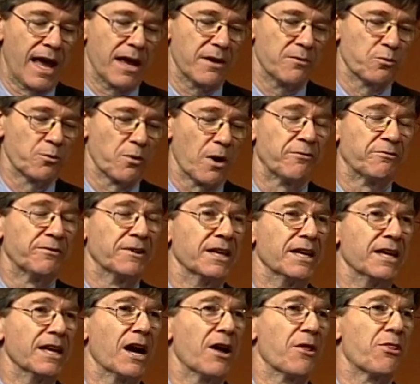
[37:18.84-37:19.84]

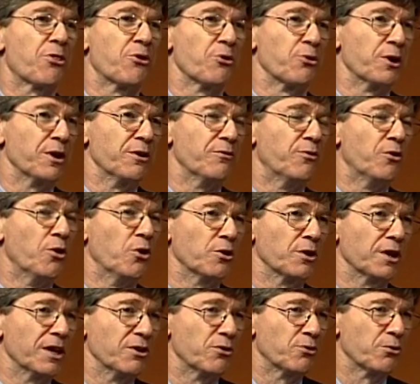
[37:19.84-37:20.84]
roughly a 30 fold
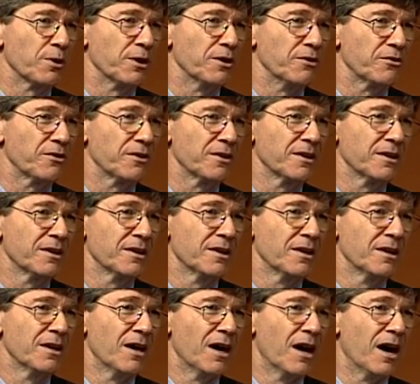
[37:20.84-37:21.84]
increase
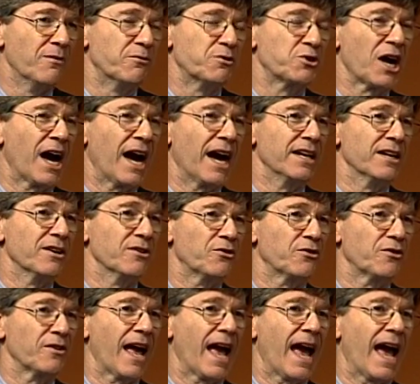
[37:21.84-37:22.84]
of
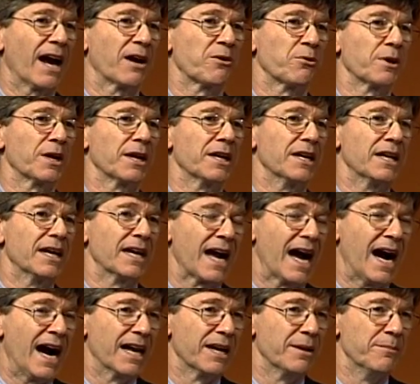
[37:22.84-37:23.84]
China's aggregate
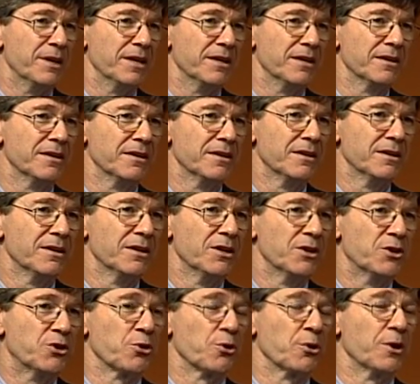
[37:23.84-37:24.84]
economy
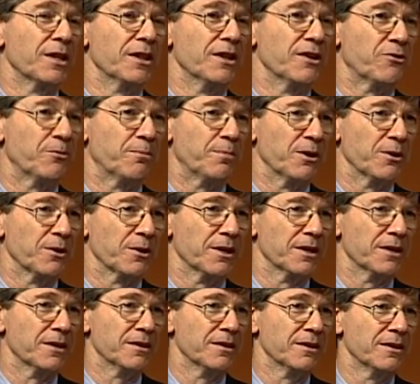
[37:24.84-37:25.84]
during this
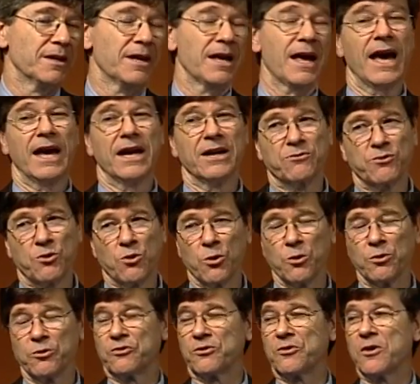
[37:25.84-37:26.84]
period. And of
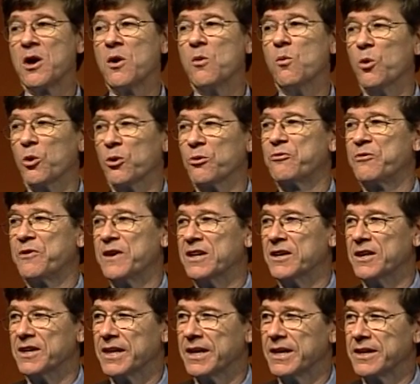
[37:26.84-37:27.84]
course, we're
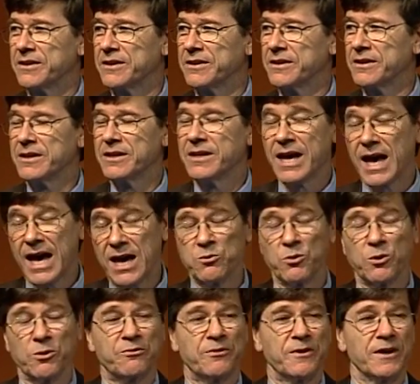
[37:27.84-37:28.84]
feeling it and
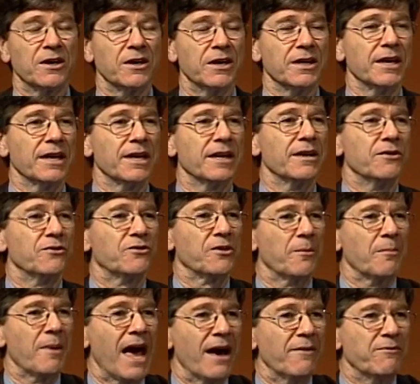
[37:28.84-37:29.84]
we're feeling it in some
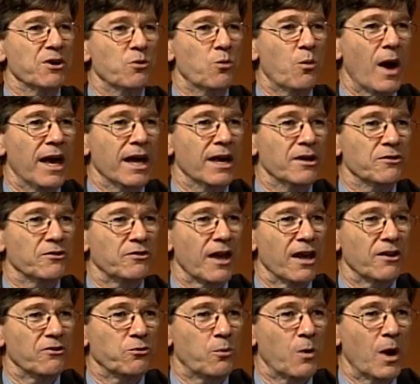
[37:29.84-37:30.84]
heavy ways
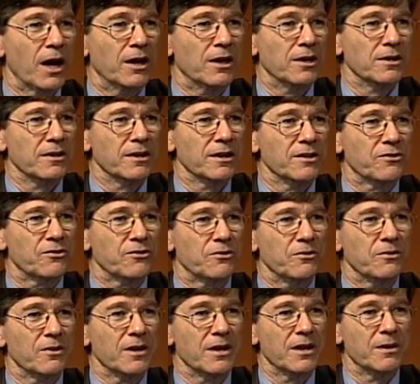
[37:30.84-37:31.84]
as well. It's,
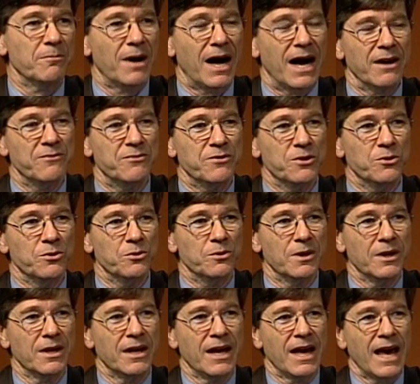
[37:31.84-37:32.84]
in my view,
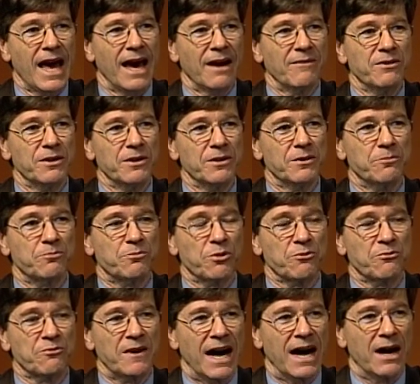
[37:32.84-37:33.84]
having
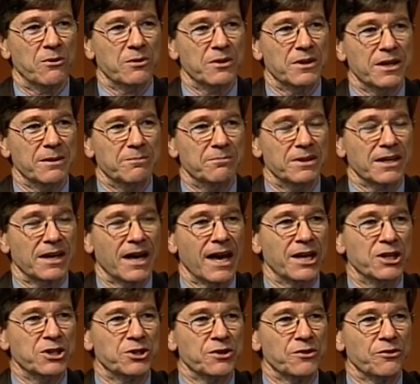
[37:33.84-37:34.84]
profound
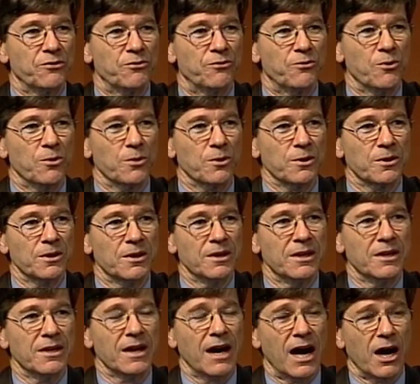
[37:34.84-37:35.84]
implications for
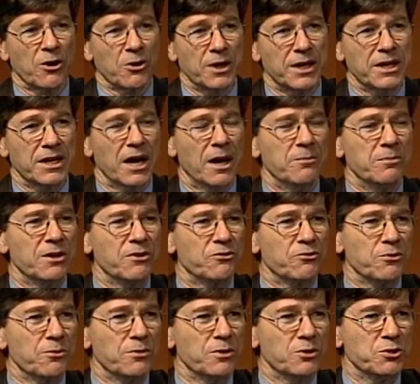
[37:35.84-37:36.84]
our income
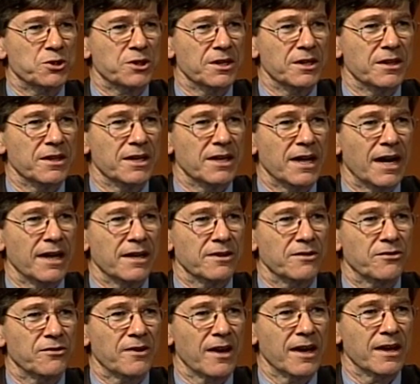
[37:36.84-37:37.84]
distribution in the United
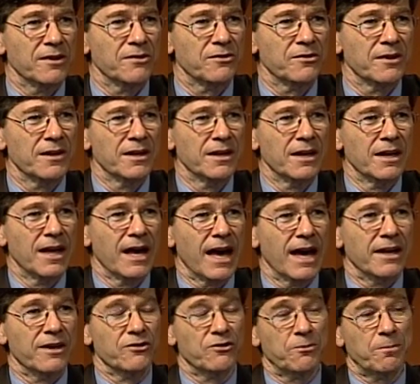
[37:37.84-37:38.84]
States,
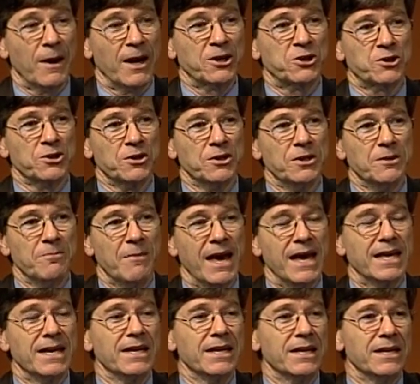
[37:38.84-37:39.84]
and especially
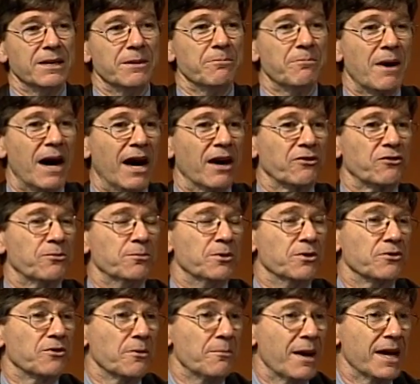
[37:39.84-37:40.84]
making it impossible
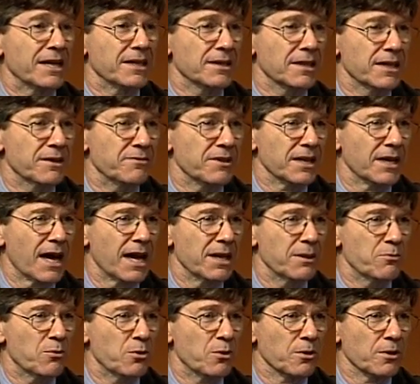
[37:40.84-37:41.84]
to make a living
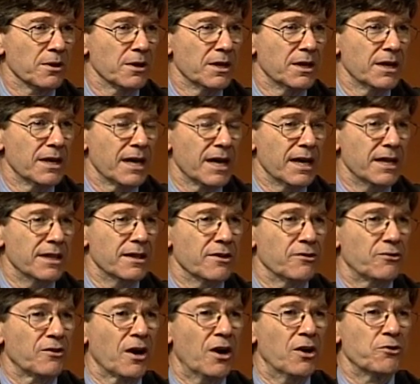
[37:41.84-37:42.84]
anymore in this
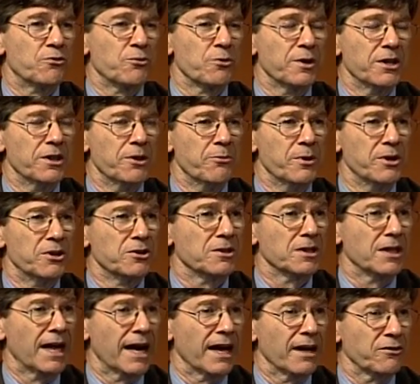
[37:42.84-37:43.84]
country in the middle
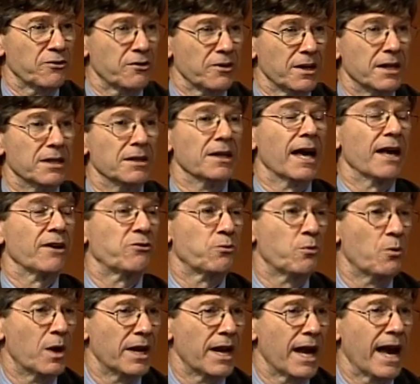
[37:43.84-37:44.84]
class unless
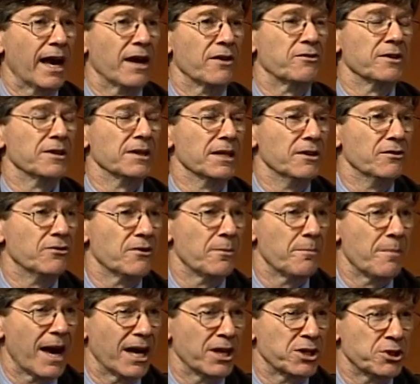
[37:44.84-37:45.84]
one has at least a
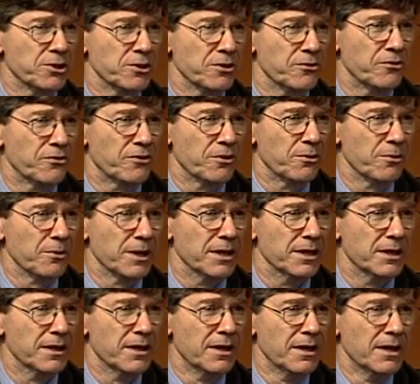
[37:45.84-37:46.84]
bachelor's degree,
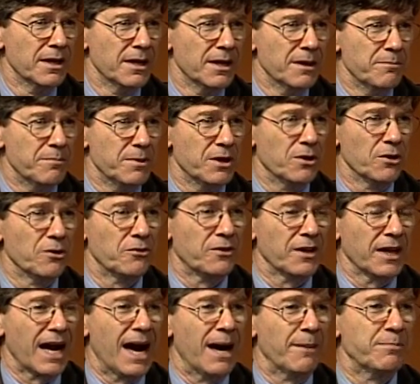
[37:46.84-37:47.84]
because the
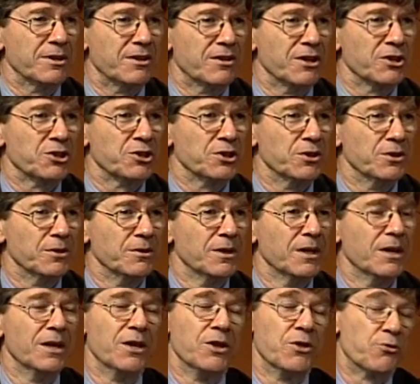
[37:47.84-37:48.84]
competition
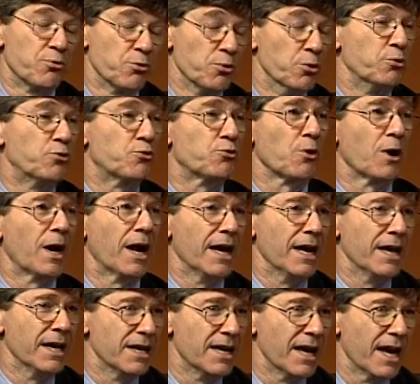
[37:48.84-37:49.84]
through
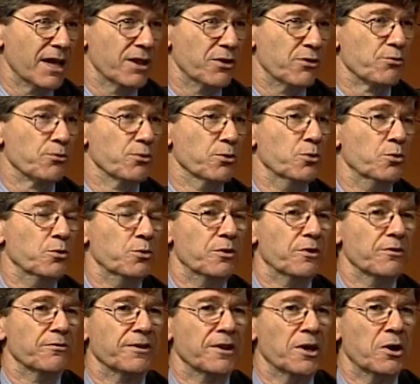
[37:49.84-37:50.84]
trade and through the
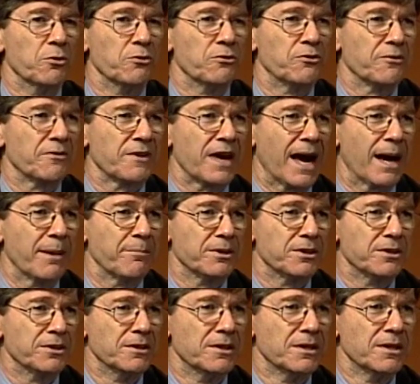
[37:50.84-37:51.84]
flows of
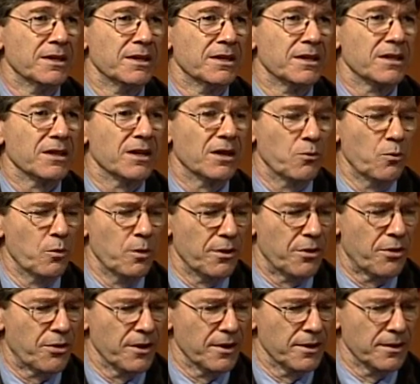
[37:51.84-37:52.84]
capital uh,
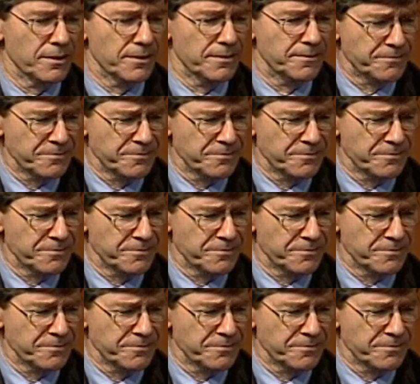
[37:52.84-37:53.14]
with the